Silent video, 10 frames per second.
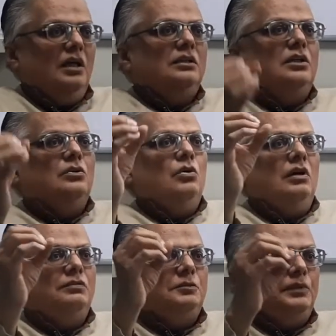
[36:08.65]
the role
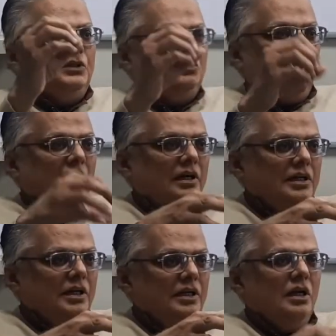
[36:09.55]
of
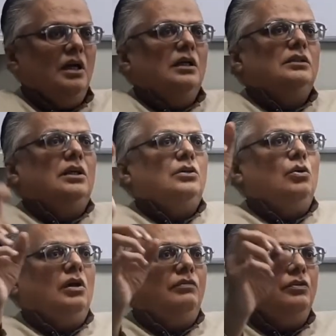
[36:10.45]
spirituality, the
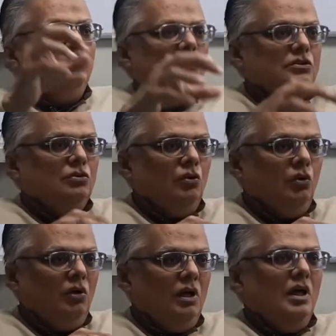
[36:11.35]
role of human
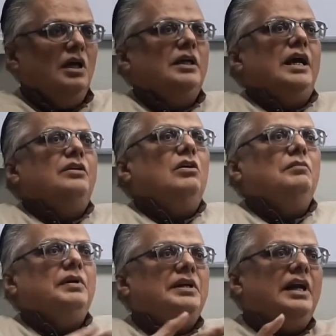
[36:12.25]
soul
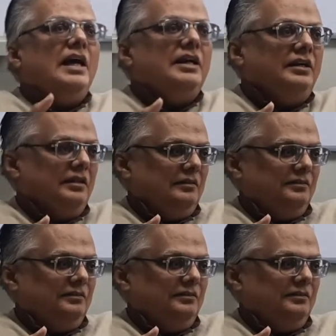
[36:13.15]
cannot be denied.